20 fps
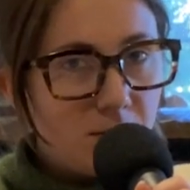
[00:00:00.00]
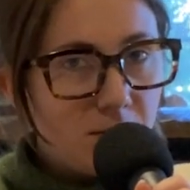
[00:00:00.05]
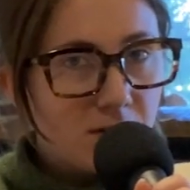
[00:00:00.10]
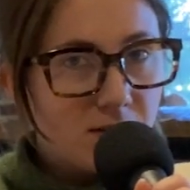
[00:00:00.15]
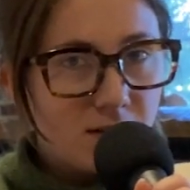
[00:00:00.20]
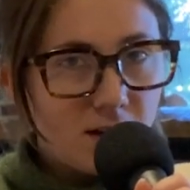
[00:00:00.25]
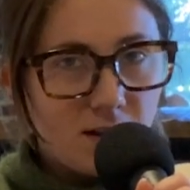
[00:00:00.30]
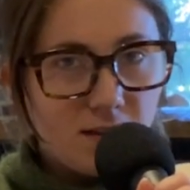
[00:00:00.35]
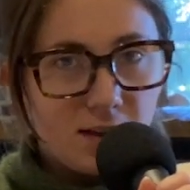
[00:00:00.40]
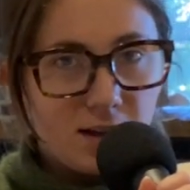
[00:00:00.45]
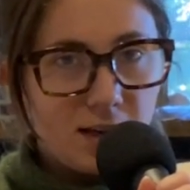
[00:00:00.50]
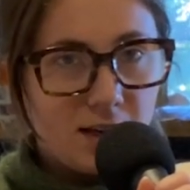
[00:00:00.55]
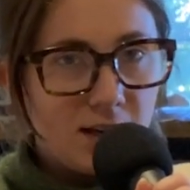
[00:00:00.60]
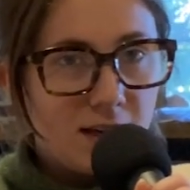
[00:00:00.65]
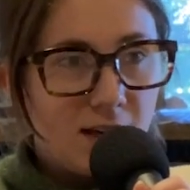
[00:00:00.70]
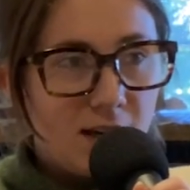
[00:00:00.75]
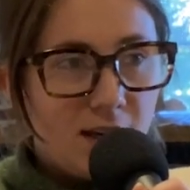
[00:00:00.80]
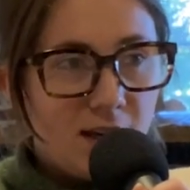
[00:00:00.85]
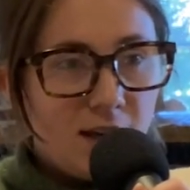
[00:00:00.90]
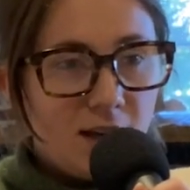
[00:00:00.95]
It's not
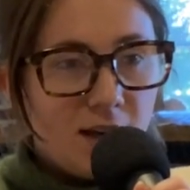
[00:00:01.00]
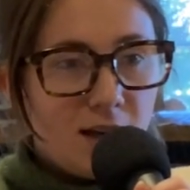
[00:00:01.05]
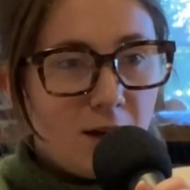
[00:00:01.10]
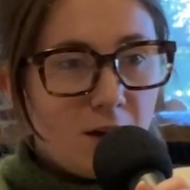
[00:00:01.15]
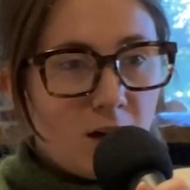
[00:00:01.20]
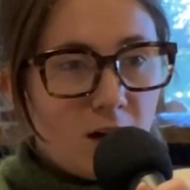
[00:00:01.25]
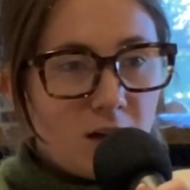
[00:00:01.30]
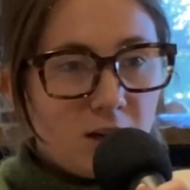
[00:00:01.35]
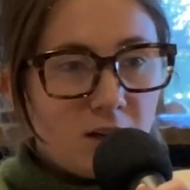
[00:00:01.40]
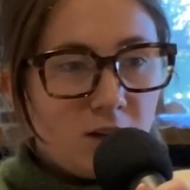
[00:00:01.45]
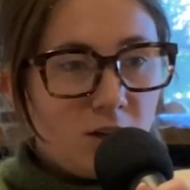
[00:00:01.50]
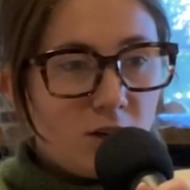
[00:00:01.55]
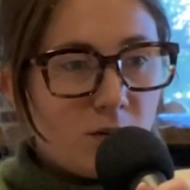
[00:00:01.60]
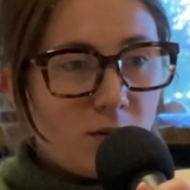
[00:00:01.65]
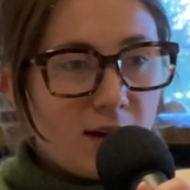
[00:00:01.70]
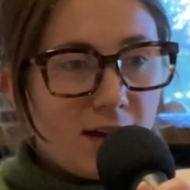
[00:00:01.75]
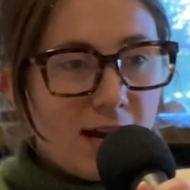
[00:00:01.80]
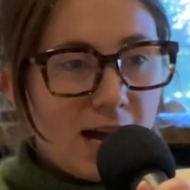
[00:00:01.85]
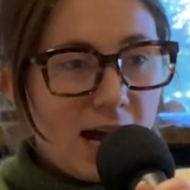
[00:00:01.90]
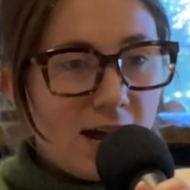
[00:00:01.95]
like, you know,
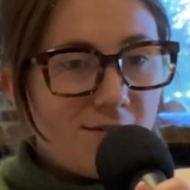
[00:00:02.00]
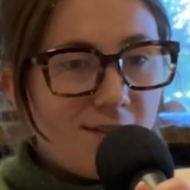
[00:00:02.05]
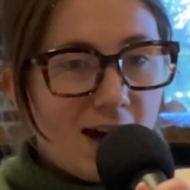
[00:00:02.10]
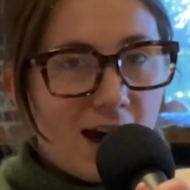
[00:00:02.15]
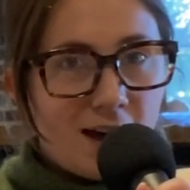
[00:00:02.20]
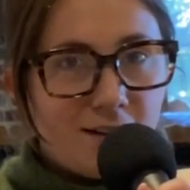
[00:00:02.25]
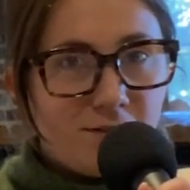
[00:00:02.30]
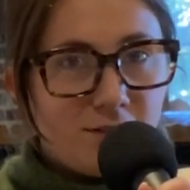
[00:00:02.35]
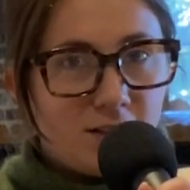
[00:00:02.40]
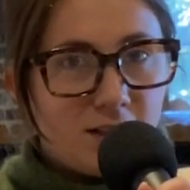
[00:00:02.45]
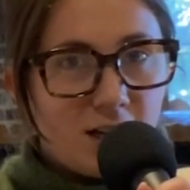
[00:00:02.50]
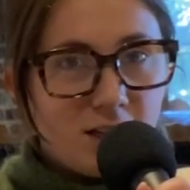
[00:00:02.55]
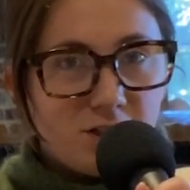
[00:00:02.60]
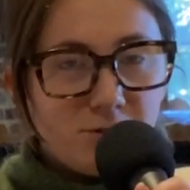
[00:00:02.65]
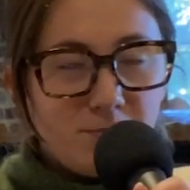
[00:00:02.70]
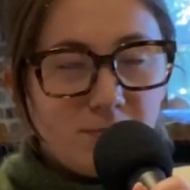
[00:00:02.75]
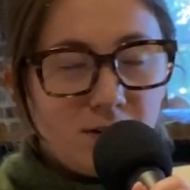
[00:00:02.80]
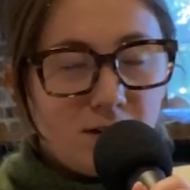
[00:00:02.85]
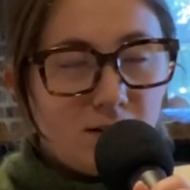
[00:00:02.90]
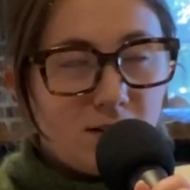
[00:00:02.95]
I have
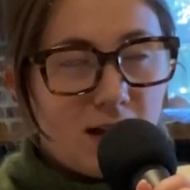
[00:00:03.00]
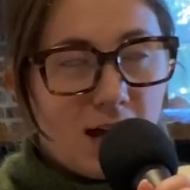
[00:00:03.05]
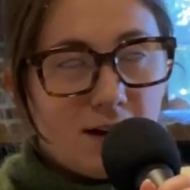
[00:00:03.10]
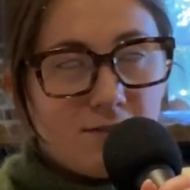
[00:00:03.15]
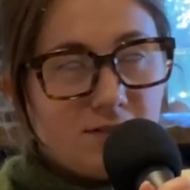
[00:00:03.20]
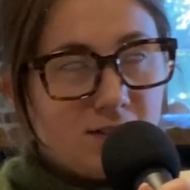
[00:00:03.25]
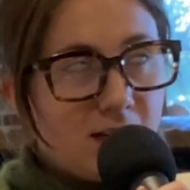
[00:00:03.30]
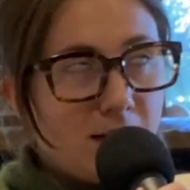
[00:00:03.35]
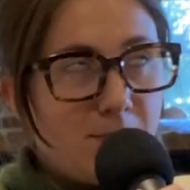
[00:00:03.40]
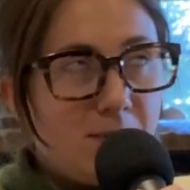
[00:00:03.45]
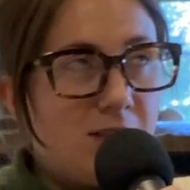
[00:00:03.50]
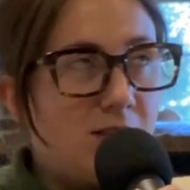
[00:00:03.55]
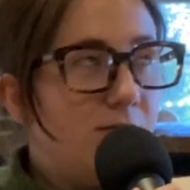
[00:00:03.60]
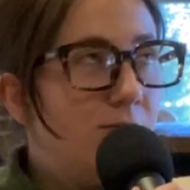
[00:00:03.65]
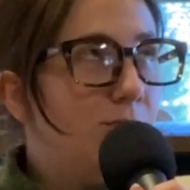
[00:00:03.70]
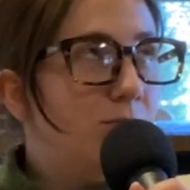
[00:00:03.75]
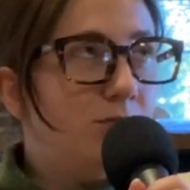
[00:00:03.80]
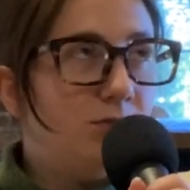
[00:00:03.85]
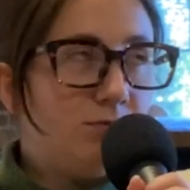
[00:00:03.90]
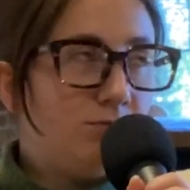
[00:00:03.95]

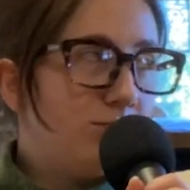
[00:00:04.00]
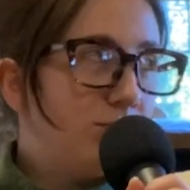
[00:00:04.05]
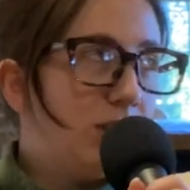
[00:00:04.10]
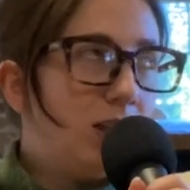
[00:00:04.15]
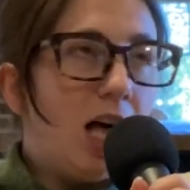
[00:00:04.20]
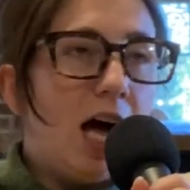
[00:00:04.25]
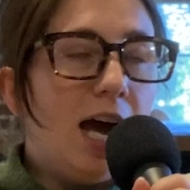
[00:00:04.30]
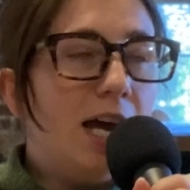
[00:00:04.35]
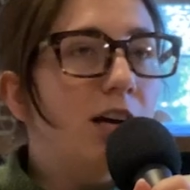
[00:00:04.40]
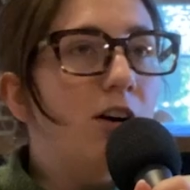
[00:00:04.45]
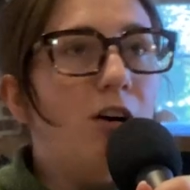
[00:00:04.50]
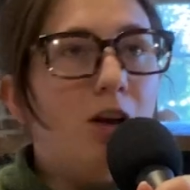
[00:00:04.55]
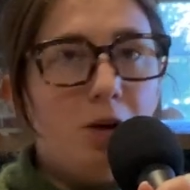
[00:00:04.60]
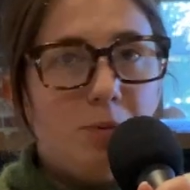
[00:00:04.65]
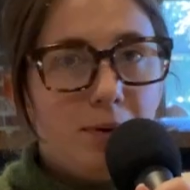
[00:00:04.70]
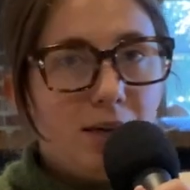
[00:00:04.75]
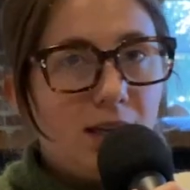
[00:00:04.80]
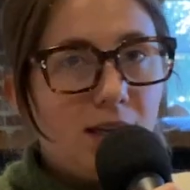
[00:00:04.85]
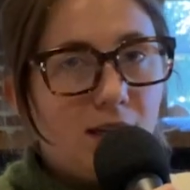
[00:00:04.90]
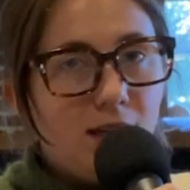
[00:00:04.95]
advertisements relying on
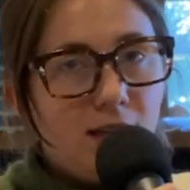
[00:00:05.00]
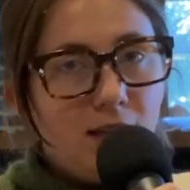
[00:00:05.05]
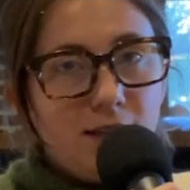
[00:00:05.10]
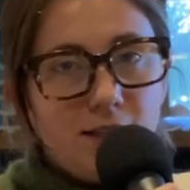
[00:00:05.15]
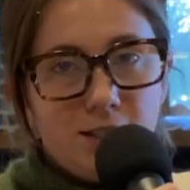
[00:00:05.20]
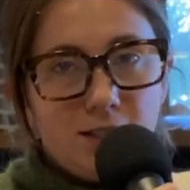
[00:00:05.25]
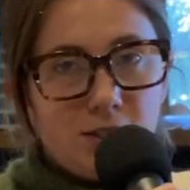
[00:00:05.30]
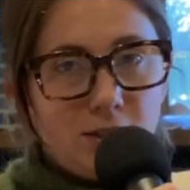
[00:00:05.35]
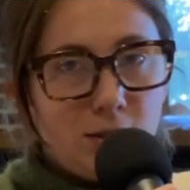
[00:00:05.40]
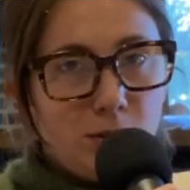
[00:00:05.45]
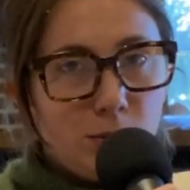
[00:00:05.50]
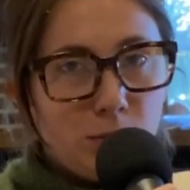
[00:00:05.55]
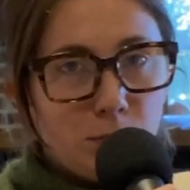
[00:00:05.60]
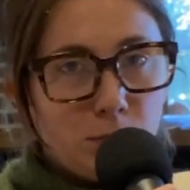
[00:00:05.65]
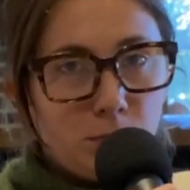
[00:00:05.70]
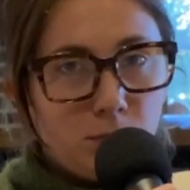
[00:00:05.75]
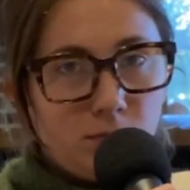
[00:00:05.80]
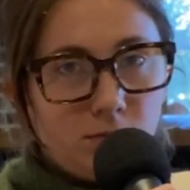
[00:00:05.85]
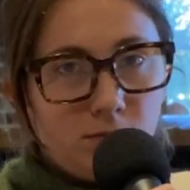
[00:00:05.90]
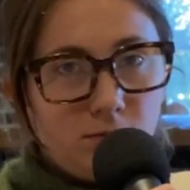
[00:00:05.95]
me to